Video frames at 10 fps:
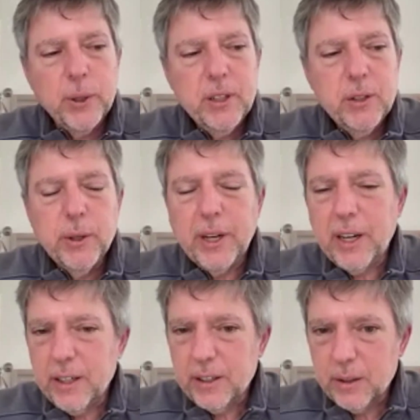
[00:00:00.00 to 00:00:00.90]
we do
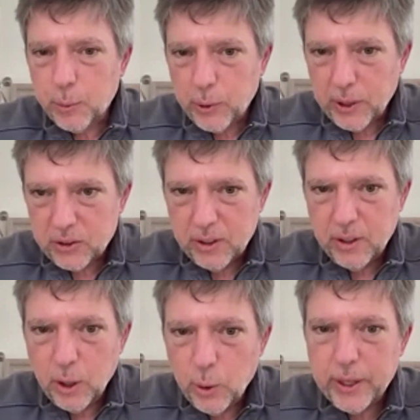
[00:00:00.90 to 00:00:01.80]
not at present
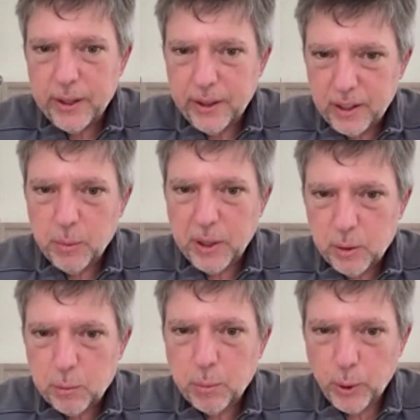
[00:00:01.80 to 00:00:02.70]
know anything
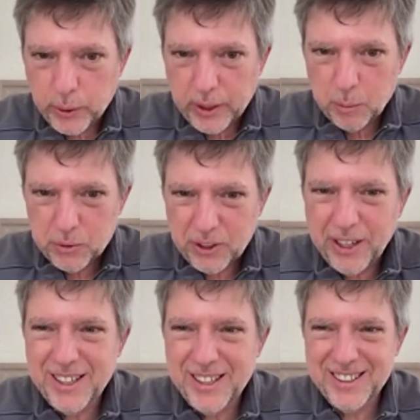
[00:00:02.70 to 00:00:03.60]
about
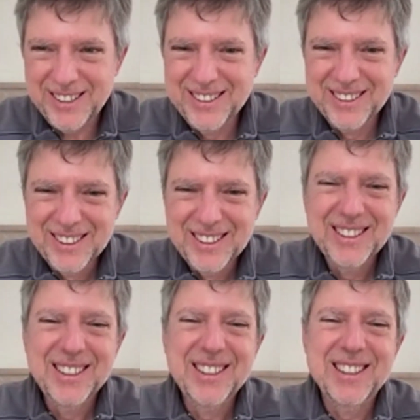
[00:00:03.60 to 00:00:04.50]
programs.
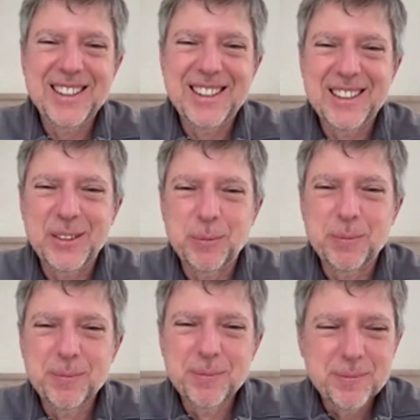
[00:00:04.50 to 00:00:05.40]
Um,
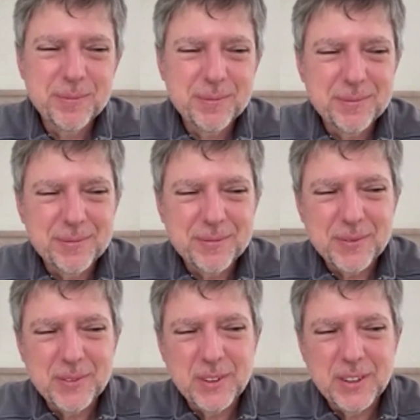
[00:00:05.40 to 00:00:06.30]

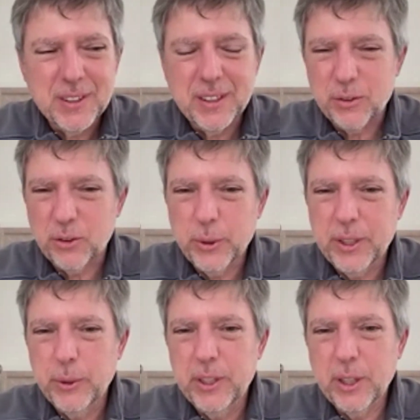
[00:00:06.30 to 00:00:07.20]
yeah, so
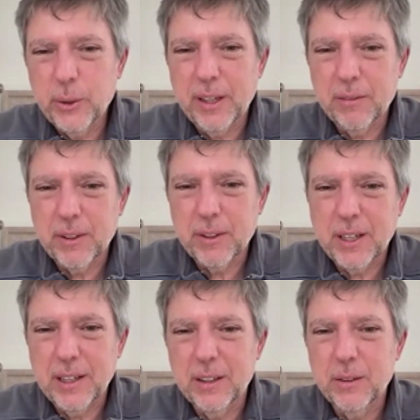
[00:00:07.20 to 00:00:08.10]
we don't have the
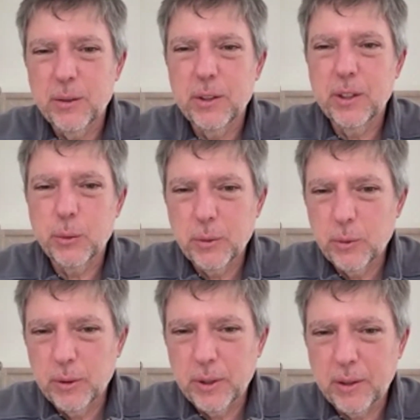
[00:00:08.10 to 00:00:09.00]
kind,
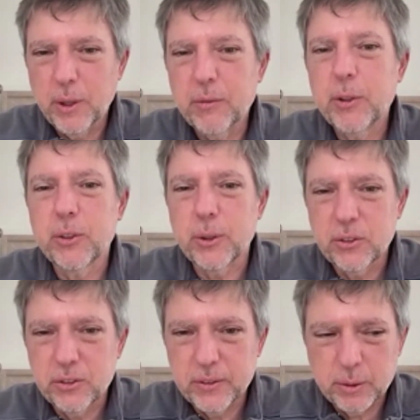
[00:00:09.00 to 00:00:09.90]
we have two
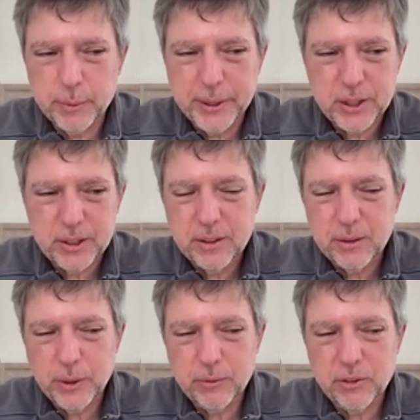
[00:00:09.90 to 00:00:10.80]
sources of information.
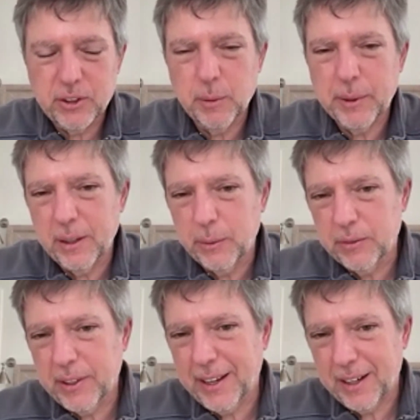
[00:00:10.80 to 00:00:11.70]
We have syllabi and we
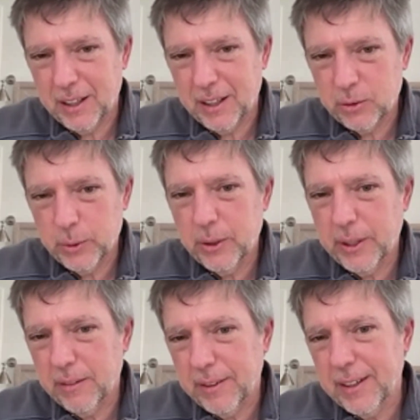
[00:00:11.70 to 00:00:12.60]
have catalogs. We
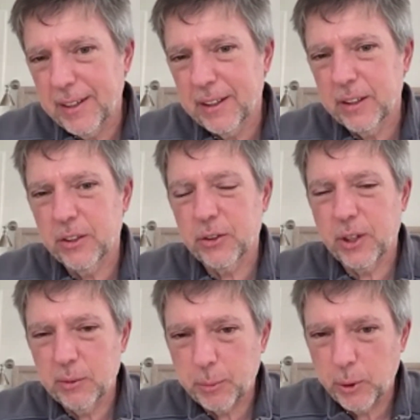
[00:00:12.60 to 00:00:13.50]
don't have anything that
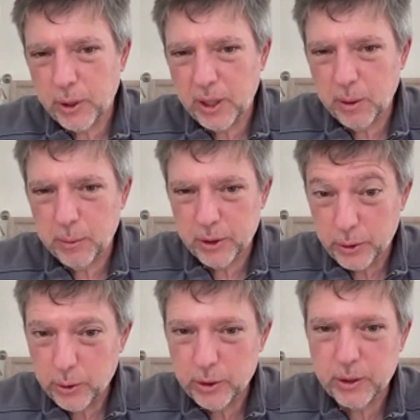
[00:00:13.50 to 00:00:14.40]
describes
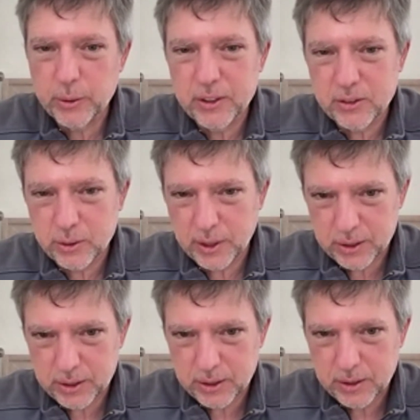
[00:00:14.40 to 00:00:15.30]
program or degree
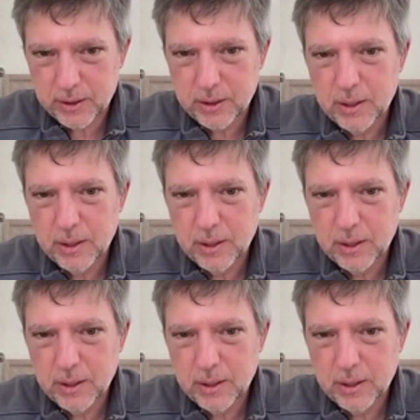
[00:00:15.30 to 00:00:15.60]
structure.